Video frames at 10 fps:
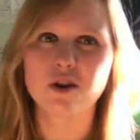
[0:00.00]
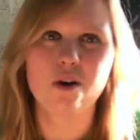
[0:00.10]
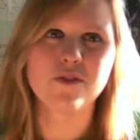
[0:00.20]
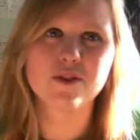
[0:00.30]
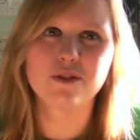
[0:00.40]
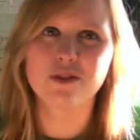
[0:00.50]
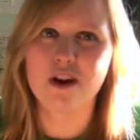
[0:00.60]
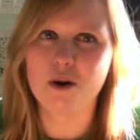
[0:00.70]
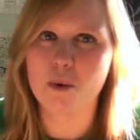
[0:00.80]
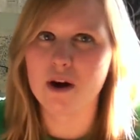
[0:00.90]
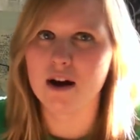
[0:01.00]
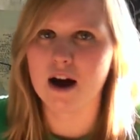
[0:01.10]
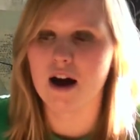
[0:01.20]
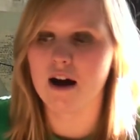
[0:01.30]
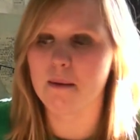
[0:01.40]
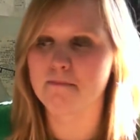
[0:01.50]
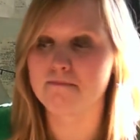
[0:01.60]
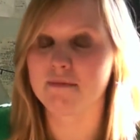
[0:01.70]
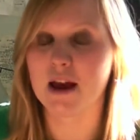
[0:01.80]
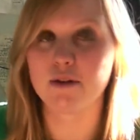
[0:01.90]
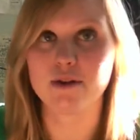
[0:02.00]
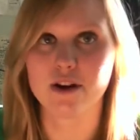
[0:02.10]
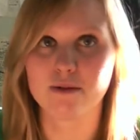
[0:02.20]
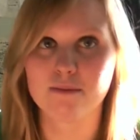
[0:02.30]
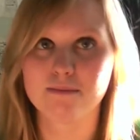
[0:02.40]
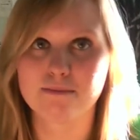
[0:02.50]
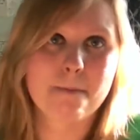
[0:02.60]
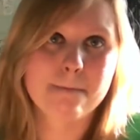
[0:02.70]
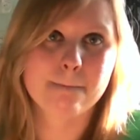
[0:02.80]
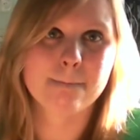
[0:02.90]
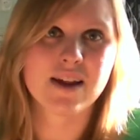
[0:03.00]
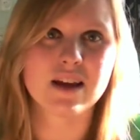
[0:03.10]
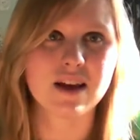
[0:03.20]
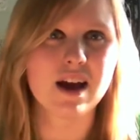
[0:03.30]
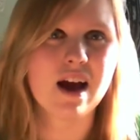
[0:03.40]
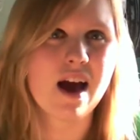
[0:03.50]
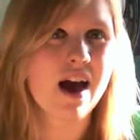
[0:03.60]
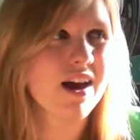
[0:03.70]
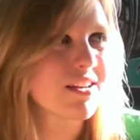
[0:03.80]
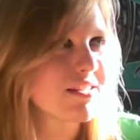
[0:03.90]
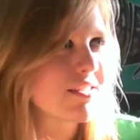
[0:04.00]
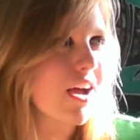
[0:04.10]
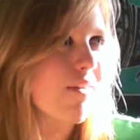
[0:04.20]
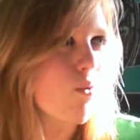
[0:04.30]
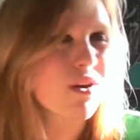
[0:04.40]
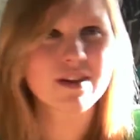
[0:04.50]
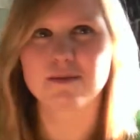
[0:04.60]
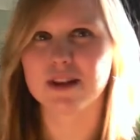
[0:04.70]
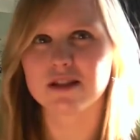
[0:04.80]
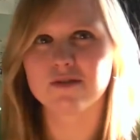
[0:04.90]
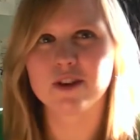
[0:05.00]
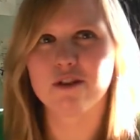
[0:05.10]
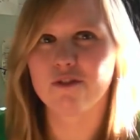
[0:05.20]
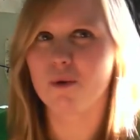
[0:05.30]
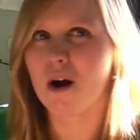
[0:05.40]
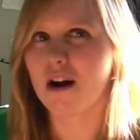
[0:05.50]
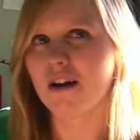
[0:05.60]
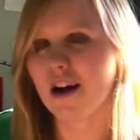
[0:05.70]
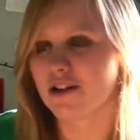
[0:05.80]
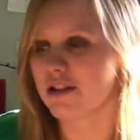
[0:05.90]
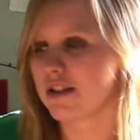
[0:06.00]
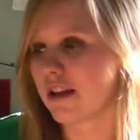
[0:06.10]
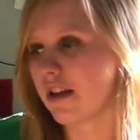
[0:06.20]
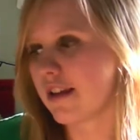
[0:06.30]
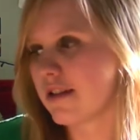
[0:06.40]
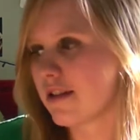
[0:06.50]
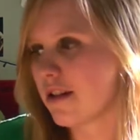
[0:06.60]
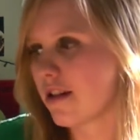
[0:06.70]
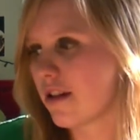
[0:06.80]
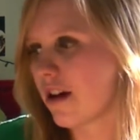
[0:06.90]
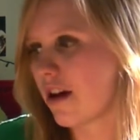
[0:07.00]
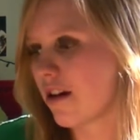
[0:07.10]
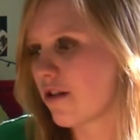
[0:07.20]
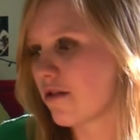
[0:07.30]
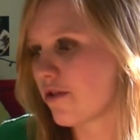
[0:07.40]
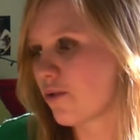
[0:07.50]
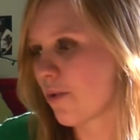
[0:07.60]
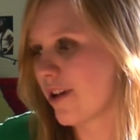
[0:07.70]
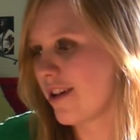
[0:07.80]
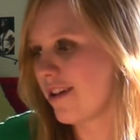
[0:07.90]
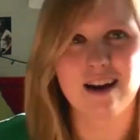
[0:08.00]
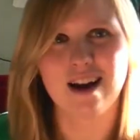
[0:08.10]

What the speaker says: So if you don't know, now you know. And I've wanted to make this video for a while. I just think it's a good story.